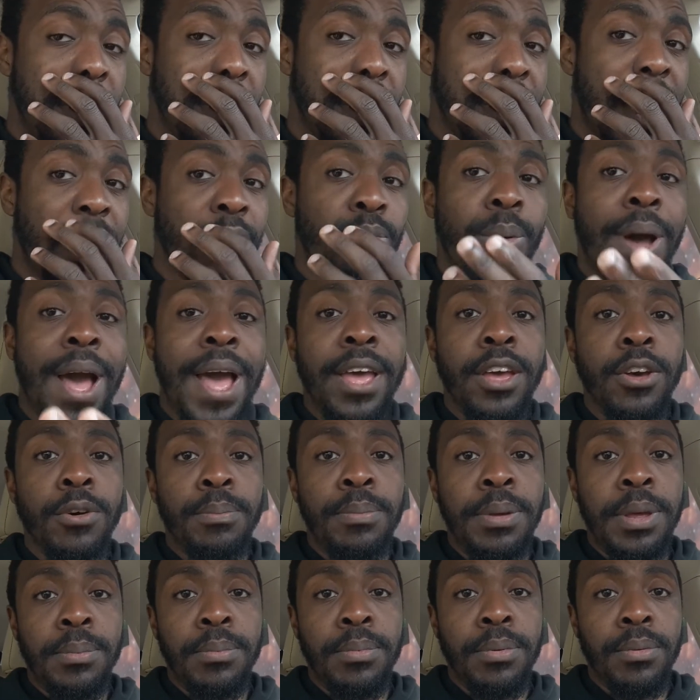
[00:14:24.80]
That's why I
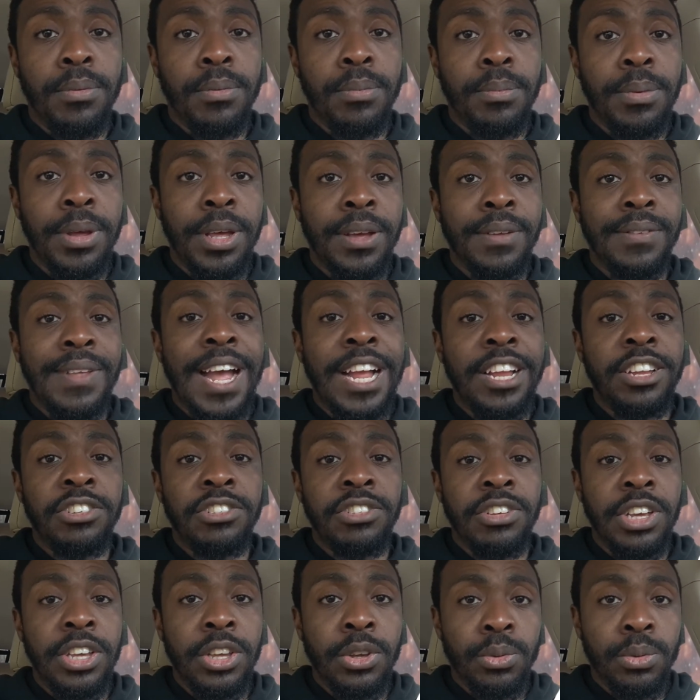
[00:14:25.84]
help people, because I
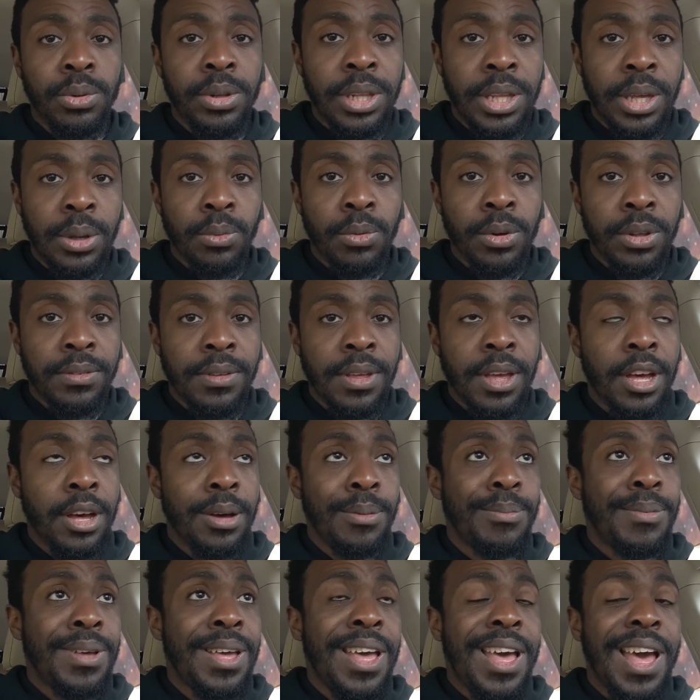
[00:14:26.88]
genuinely want to
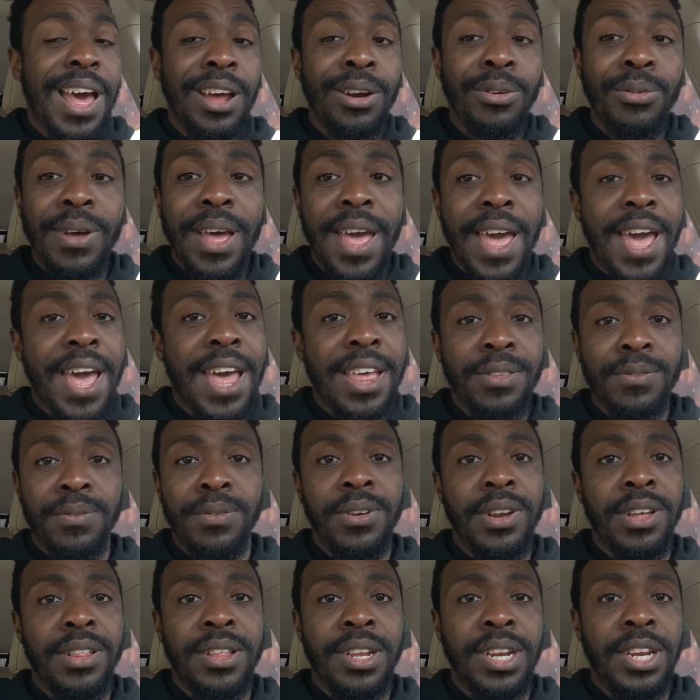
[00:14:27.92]
help. I don't ask
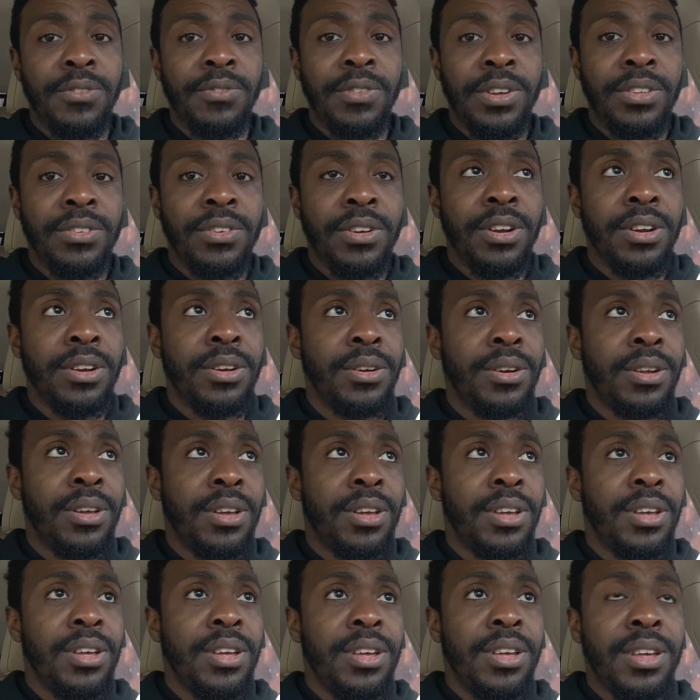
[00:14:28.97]
for nothing in return.
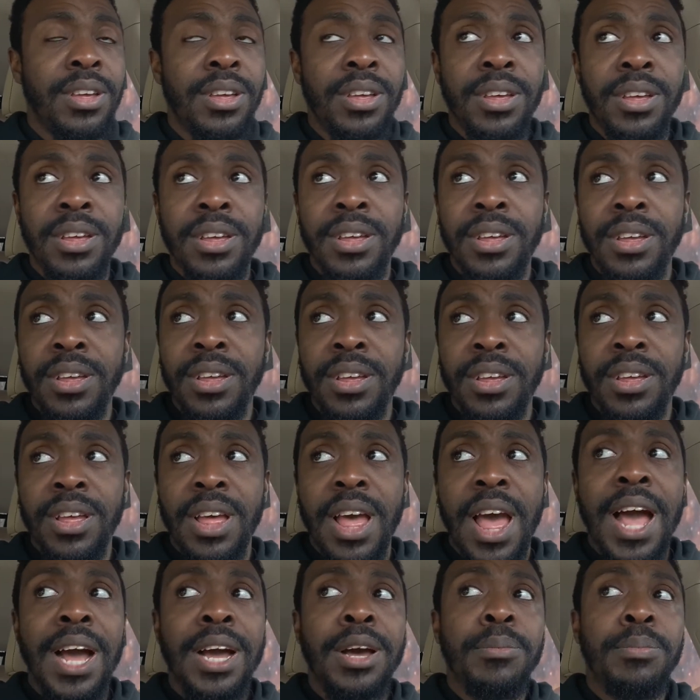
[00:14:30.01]

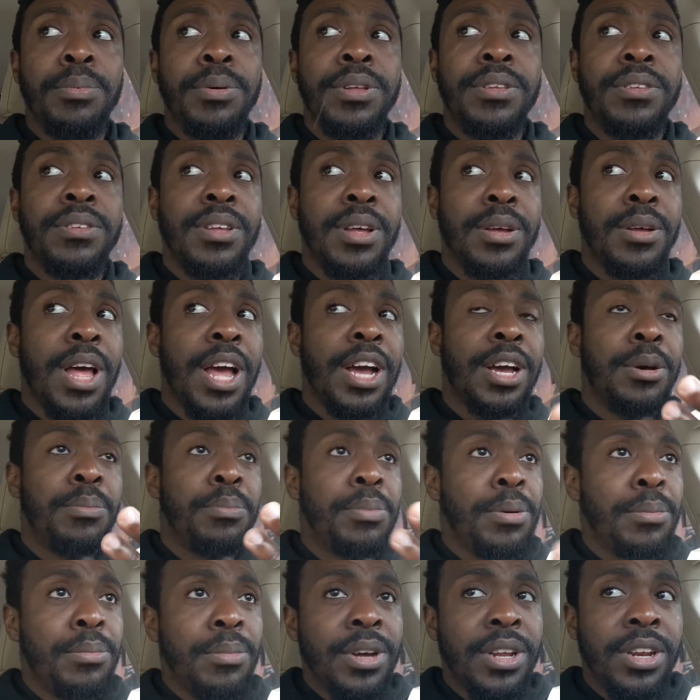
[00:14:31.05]
I could
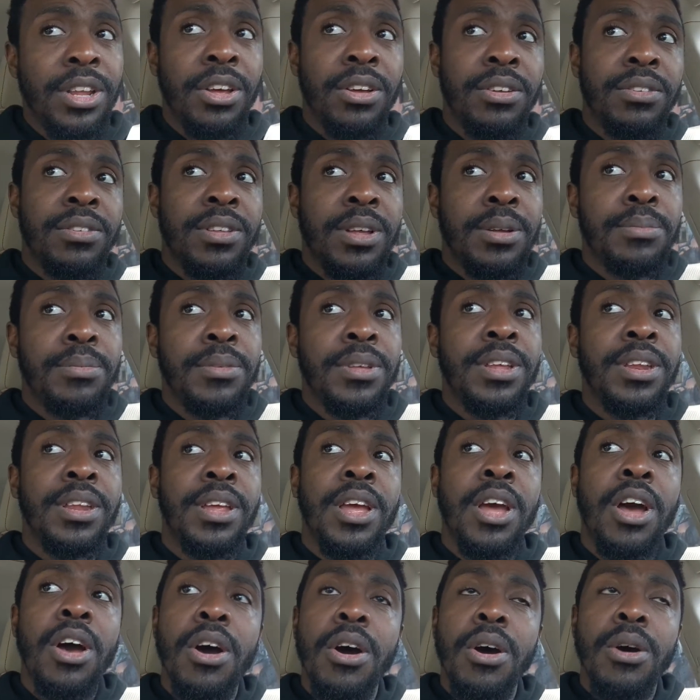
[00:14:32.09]
put money on something
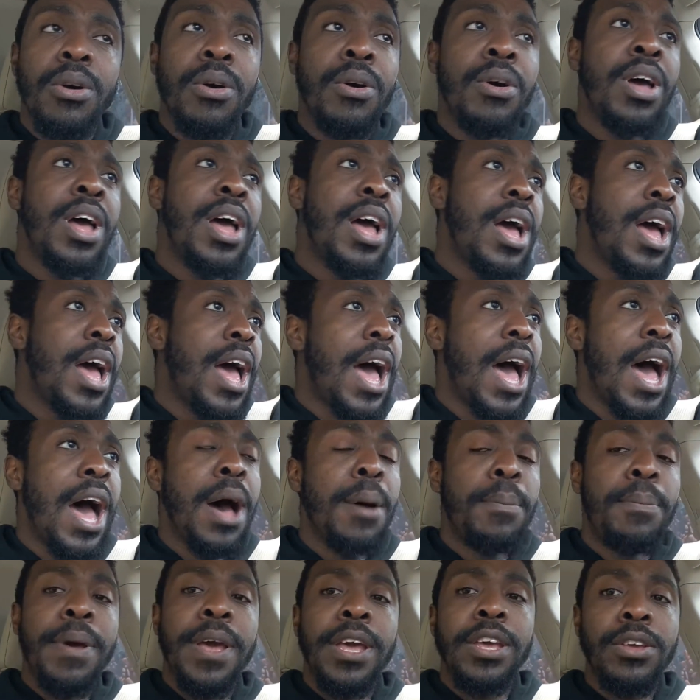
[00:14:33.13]
and
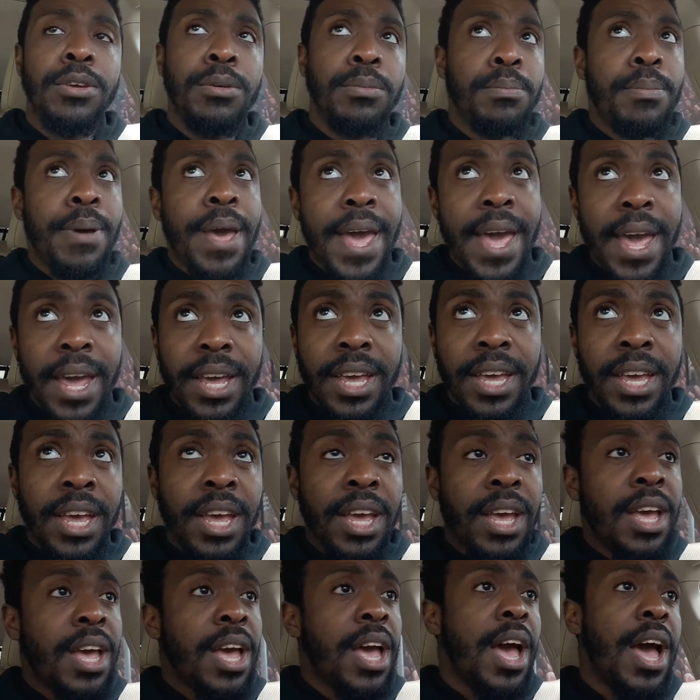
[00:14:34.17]
I'll pay you back.
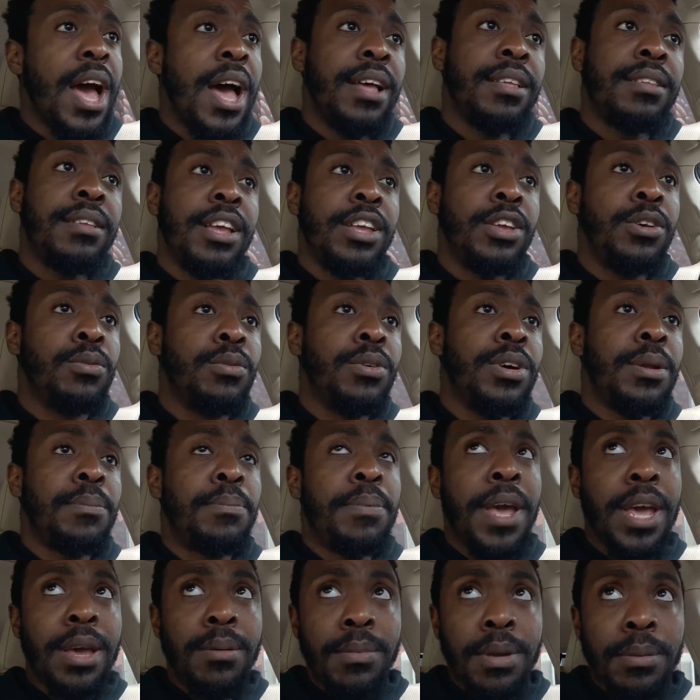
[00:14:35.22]
I was like, you want to
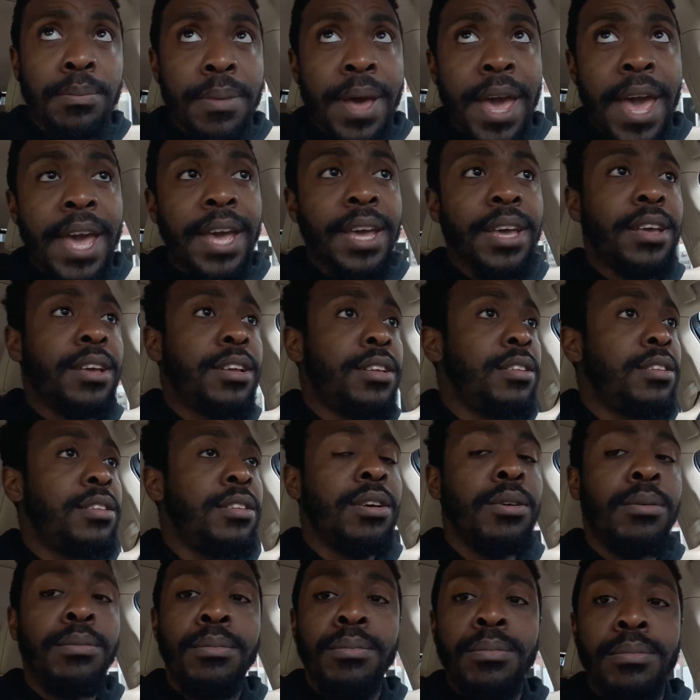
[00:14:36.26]
pay me back?
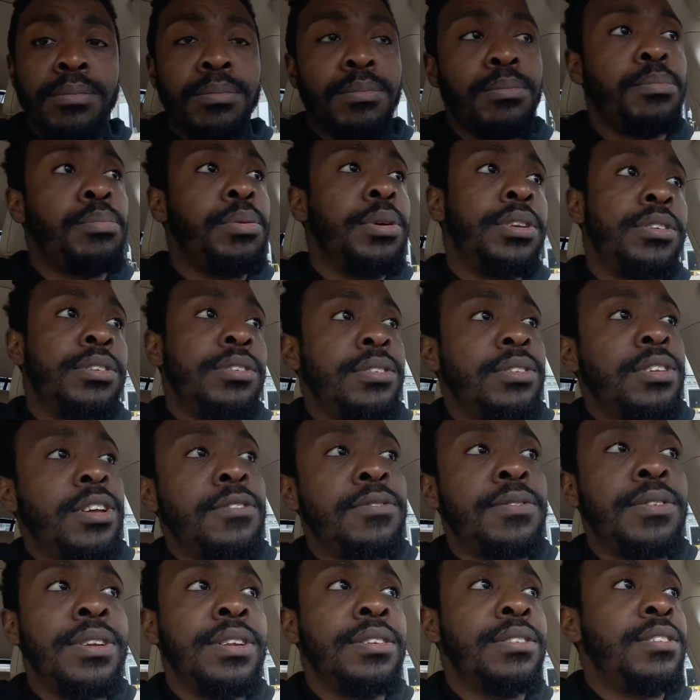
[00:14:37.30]
Don't put
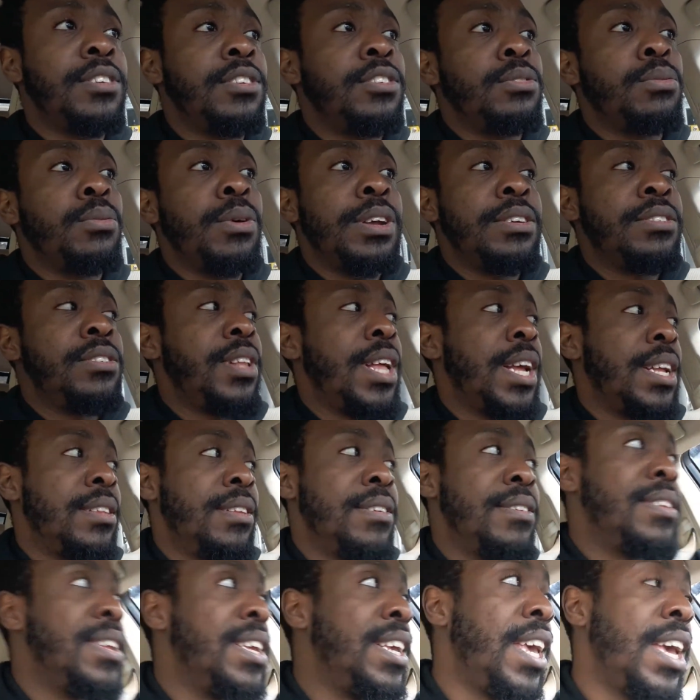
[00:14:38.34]
yourself in a situation like
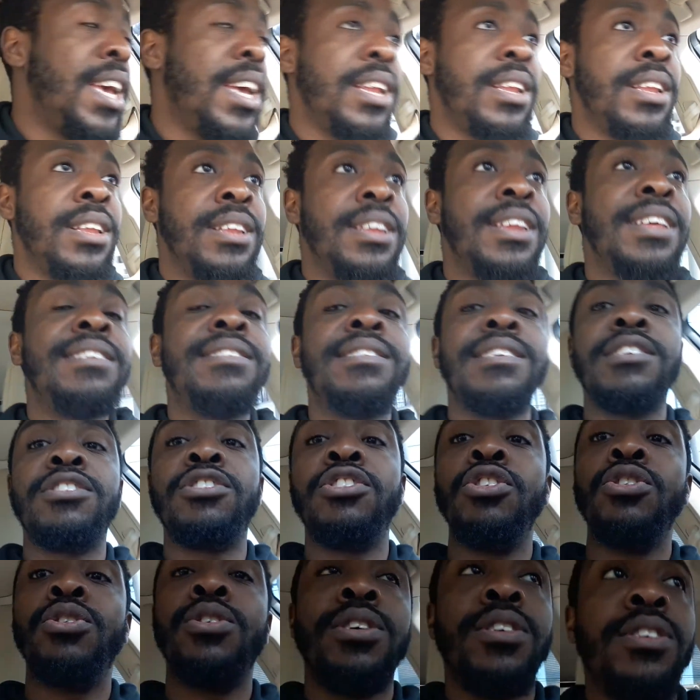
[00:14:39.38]
this again. This
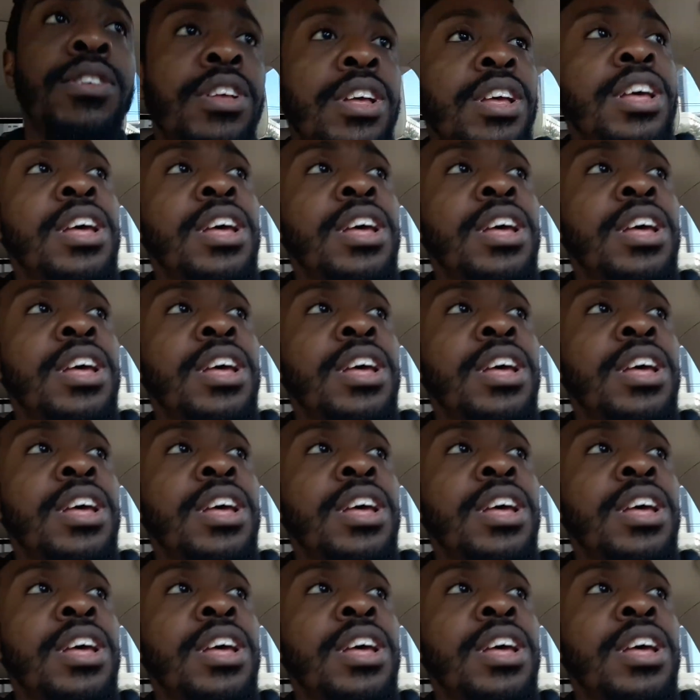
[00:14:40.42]
is your